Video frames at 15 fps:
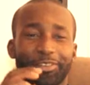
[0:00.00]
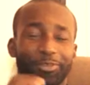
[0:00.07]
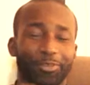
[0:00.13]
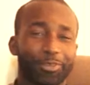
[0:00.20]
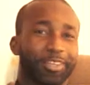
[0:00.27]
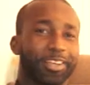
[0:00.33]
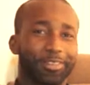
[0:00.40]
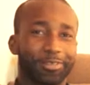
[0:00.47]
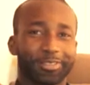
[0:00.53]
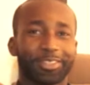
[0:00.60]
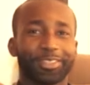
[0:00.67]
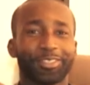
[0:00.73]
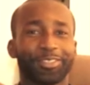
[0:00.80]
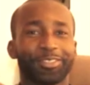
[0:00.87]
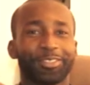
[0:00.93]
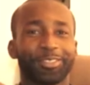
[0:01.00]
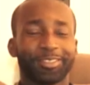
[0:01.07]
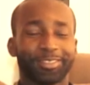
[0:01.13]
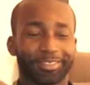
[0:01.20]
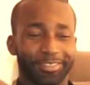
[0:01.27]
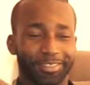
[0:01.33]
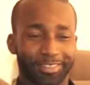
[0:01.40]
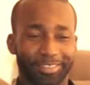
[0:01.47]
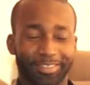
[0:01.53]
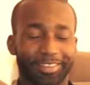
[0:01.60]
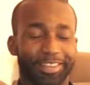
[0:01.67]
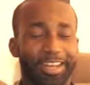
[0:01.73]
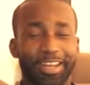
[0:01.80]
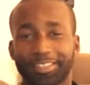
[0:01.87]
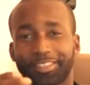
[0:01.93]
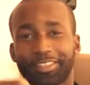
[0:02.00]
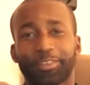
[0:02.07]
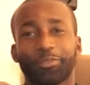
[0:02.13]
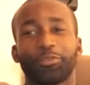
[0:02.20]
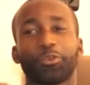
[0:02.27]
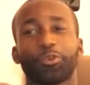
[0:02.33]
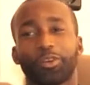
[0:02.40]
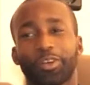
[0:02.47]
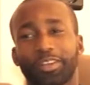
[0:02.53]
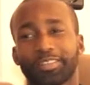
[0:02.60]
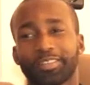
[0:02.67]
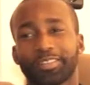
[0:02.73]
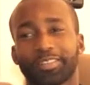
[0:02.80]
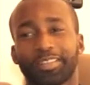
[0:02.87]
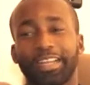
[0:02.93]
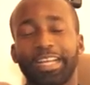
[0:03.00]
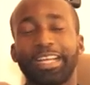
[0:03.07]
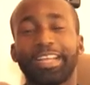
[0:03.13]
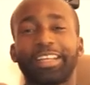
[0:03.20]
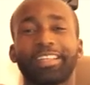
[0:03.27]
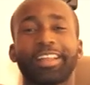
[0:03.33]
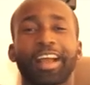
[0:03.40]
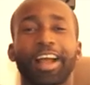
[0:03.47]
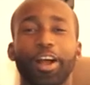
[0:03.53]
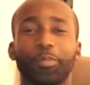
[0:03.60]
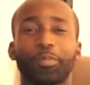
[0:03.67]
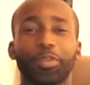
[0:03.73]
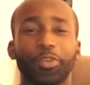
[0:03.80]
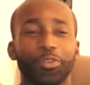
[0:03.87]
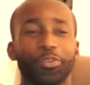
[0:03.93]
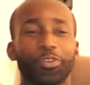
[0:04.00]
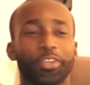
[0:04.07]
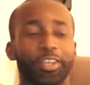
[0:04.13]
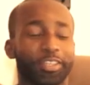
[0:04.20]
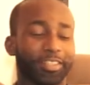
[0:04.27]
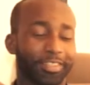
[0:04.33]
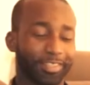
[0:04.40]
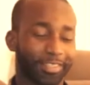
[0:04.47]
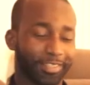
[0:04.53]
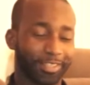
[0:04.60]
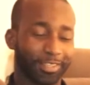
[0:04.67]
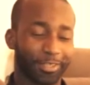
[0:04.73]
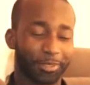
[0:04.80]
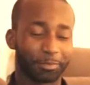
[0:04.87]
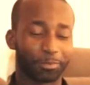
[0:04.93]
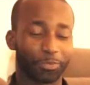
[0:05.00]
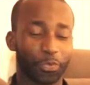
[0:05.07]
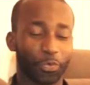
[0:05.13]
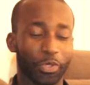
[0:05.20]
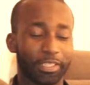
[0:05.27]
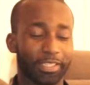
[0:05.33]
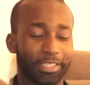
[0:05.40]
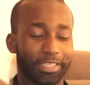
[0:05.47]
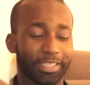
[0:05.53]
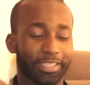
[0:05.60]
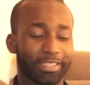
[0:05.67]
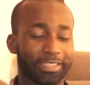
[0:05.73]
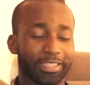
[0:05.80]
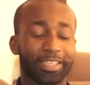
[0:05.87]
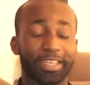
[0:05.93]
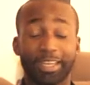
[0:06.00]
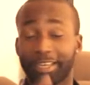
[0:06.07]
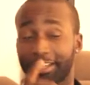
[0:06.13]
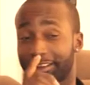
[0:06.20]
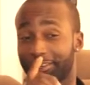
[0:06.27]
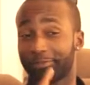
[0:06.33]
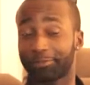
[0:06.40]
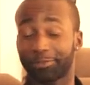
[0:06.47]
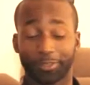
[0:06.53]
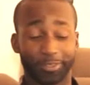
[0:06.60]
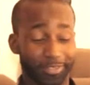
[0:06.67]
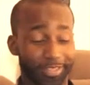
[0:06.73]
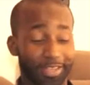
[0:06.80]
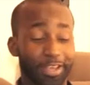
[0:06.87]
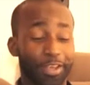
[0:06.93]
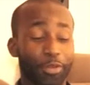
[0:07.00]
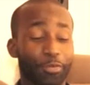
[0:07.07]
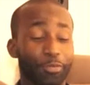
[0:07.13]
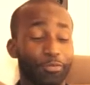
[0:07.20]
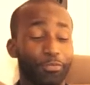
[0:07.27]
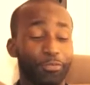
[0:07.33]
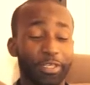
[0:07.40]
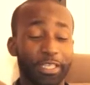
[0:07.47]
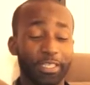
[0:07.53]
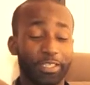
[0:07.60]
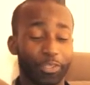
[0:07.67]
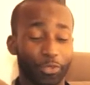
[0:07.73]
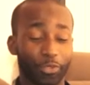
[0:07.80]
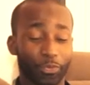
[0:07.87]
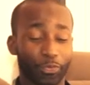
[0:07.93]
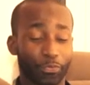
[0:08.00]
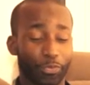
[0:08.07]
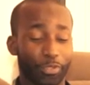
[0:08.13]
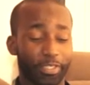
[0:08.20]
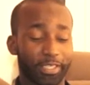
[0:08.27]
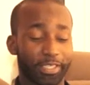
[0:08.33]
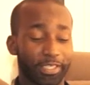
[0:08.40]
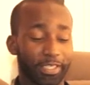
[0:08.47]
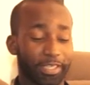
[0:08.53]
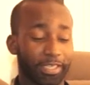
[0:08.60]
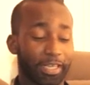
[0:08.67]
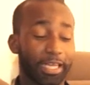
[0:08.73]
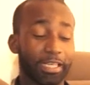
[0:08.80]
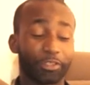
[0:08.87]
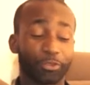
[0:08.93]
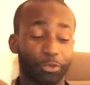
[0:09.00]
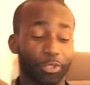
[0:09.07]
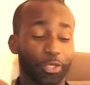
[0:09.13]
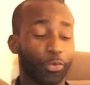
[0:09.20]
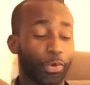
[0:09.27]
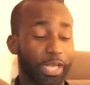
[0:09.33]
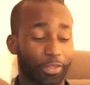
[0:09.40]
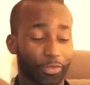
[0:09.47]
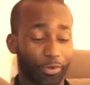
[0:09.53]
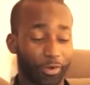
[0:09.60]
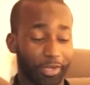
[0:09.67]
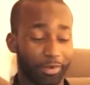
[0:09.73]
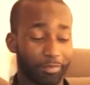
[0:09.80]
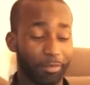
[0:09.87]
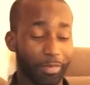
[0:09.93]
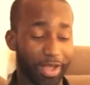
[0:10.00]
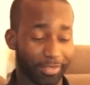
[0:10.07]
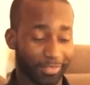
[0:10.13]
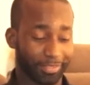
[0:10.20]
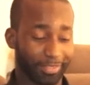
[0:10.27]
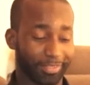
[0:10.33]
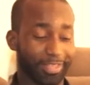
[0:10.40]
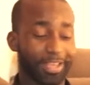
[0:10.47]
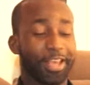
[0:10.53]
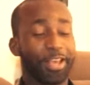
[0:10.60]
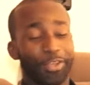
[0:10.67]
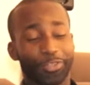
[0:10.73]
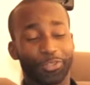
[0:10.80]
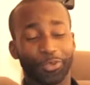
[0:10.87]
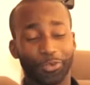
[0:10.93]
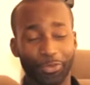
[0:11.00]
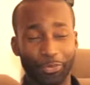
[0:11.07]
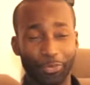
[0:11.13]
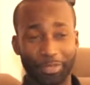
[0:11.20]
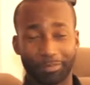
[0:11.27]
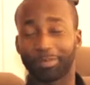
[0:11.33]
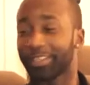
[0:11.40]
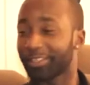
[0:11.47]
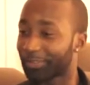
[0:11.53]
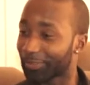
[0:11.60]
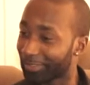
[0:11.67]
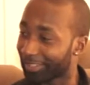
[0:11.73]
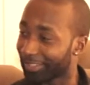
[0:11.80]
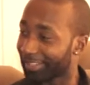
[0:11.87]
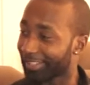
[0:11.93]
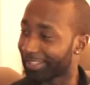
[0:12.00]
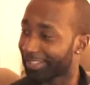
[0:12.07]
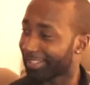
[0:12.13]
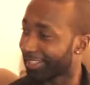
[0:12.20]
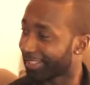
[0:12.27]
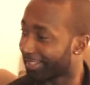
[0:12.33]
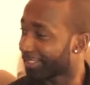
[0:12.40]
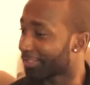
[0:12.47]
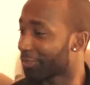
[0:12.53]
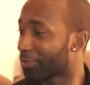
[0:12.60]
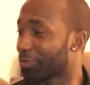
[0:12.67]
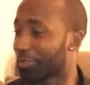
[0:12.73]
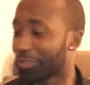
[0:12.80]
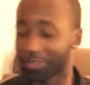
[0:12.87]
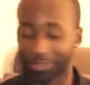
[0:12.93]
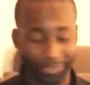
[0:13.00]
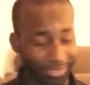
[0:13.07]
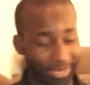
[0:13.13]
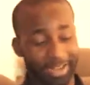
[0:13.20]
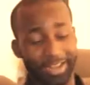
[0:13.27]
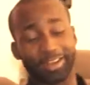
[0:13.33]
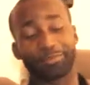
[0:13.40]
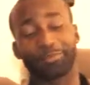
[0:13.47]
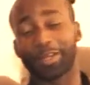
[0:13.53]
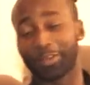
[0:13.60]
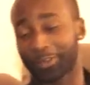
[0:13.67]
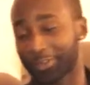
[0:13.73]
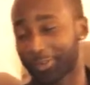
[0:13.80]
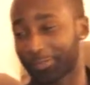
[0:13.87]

Good afternoon, our dear viewers, and Happy New Year. This is 2018 and our first video for the year. And today we are talking masters. So with me today in the studio, I have my younger